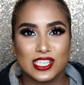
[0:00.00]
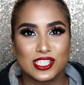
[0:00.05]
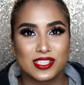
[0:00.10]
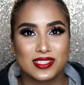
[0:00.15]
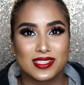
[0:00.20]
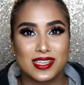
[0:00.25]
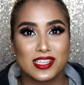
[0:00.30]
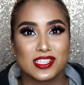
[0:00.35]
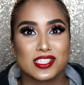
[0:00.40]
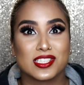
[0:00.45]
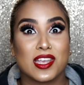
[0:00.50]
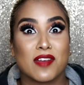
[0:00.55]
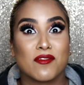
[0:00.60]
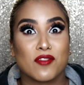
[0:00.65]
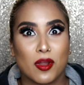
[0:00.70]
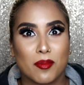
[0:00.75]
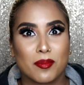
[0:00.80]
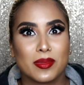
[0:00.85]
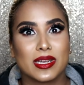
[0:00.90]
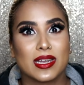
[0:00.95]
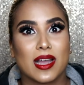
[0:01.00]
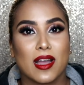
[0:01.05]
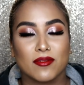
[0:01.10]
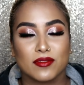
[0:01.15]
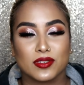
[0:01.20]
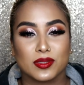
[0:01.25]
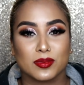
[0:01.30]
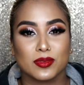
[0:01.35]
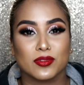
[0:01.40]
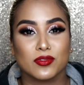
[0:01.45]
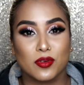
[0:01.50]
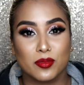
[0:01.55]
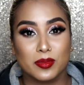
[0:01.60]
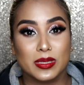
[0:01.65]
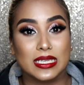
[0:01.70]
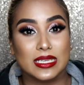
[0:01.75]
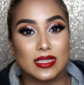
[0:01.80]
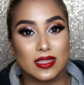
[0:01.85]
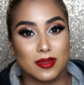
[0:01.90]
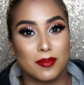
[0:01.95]
extensions have not been comfortable for
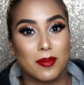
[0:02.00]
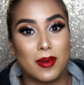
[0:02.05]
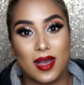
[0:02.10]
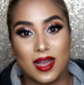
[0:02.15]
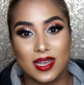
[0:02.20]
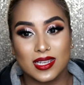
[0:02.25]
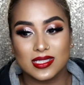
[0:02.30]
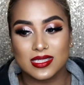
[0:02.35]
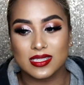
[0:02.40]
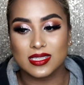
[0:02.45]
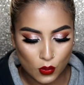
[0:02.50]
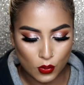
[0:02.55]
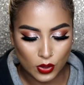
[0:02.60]
me in the past.